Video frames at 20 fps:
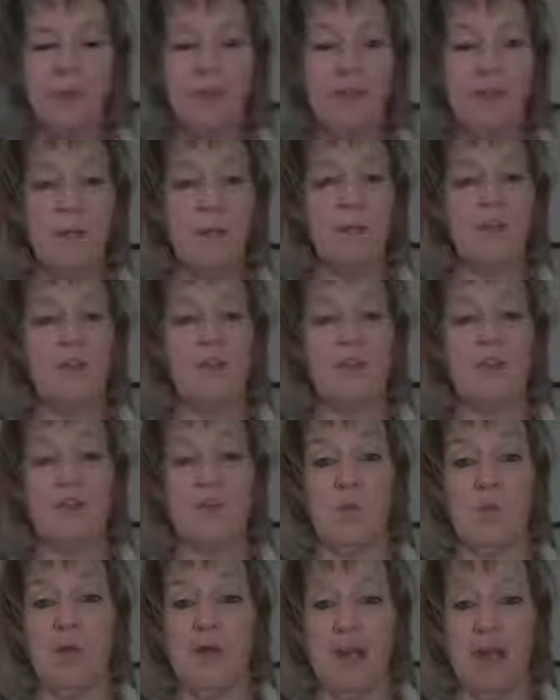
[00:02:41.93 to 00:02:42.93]
the
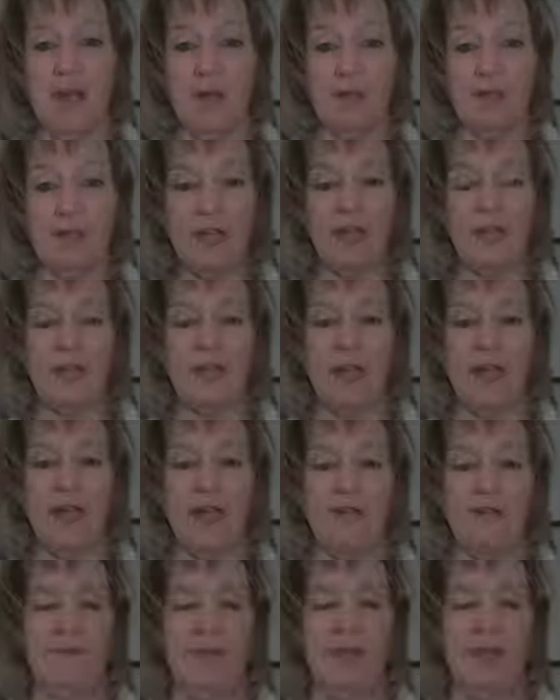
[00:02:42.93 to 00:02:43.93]
purest one out there that
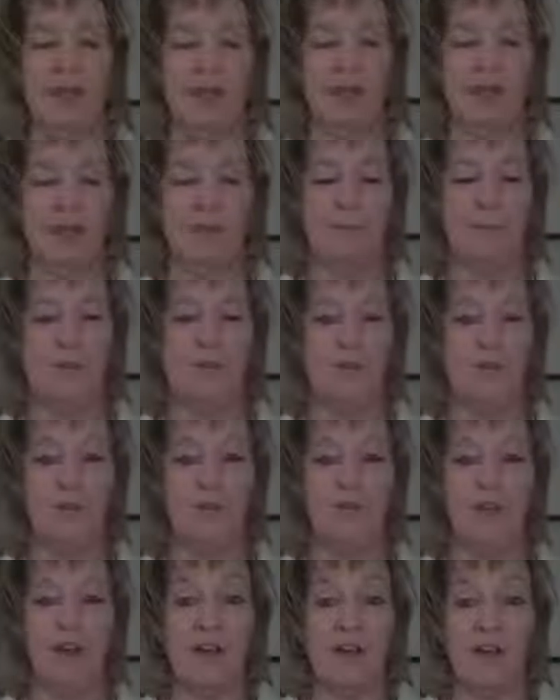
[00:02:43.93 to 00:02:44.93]
have a
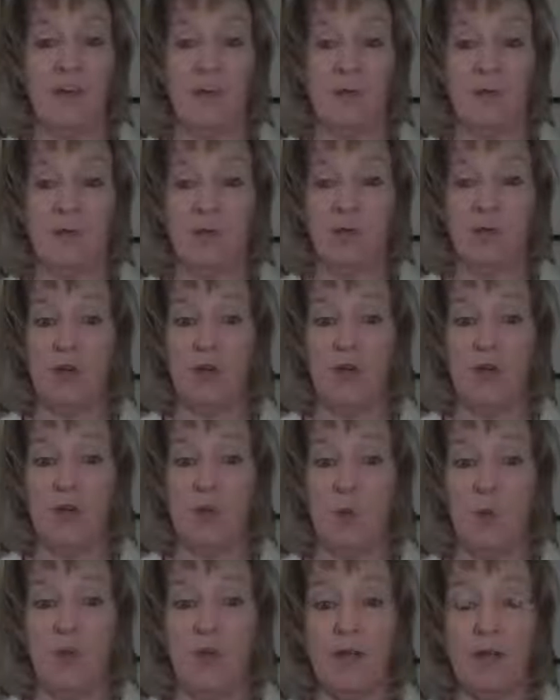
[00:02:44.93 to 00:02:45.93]
certified therapeutic
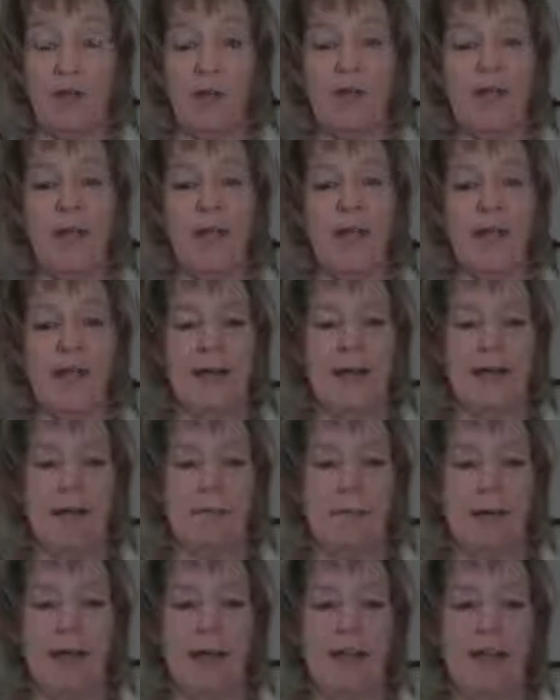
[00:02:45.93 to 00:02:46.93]
grade oil.
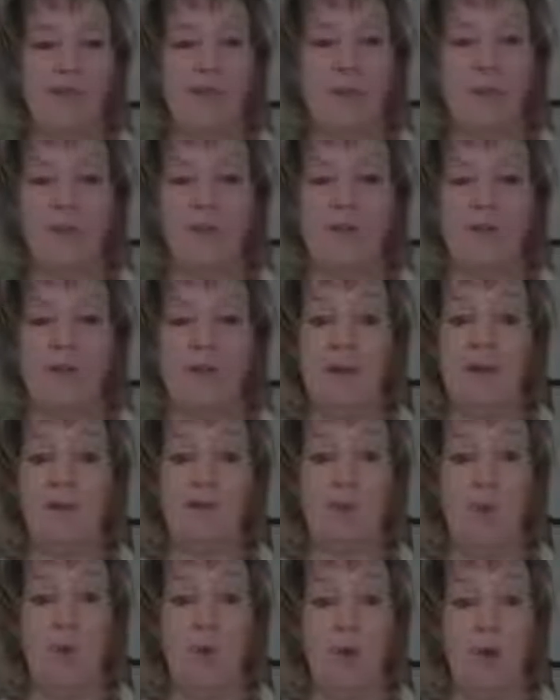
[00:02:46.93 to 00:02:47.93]
I have been with
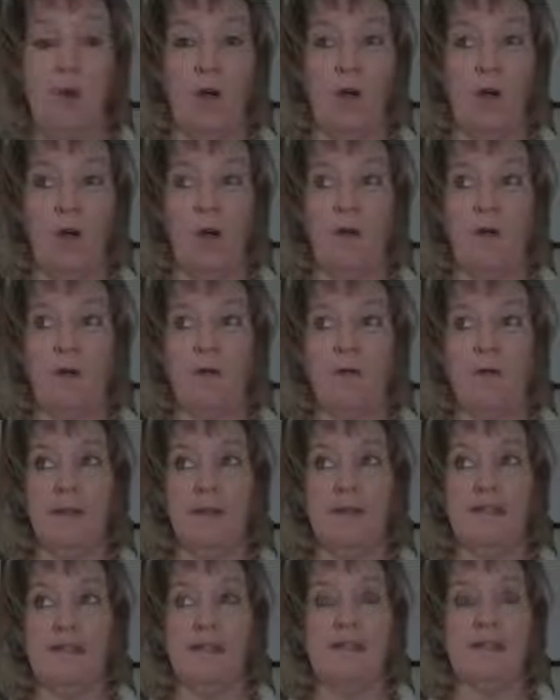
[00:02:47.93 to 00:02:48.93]
them for,
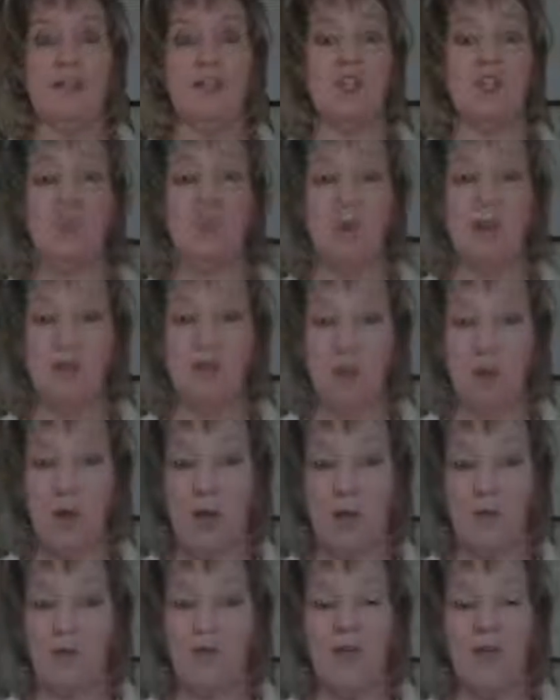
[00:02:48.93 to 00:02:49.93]
let's see, since
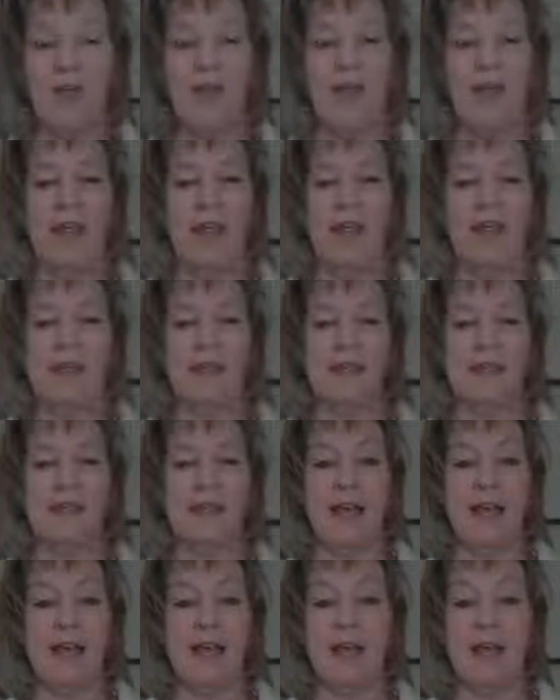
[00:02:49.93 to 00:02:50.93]
2012, and
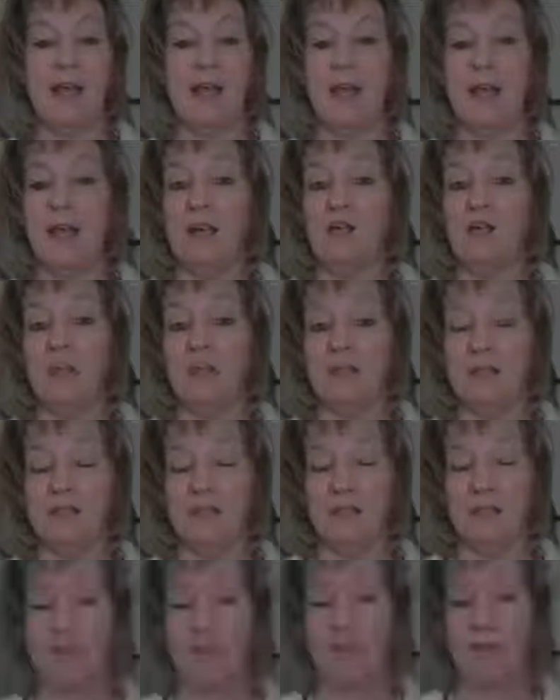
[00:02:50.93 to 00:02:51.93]
I
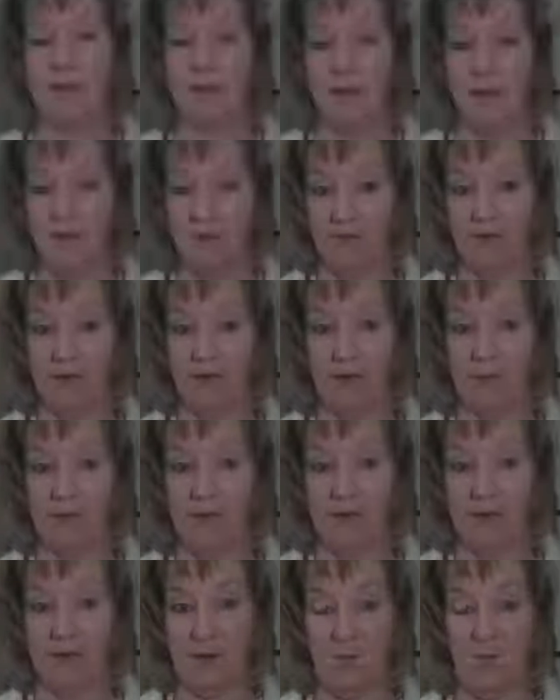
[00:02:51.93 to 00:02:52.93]
just love the
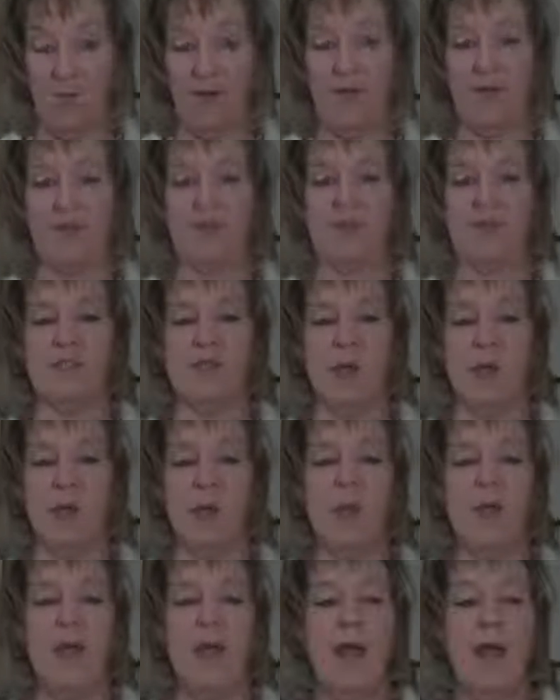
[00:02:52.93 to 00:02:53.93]
company that I'm with.
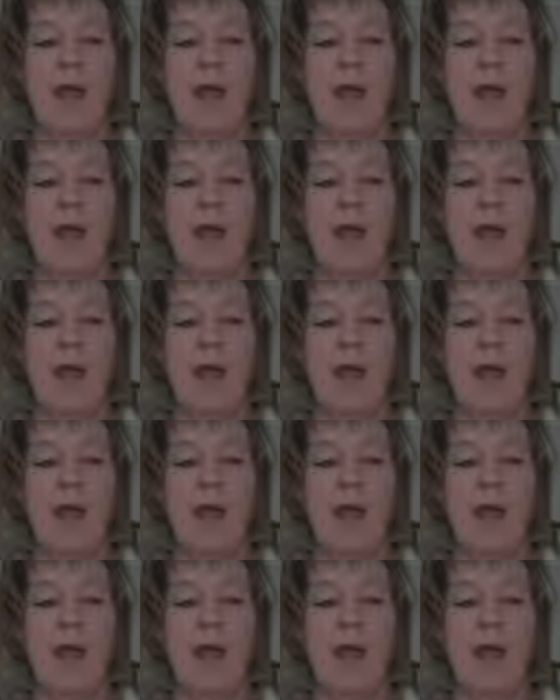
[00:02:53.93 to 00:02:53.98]
So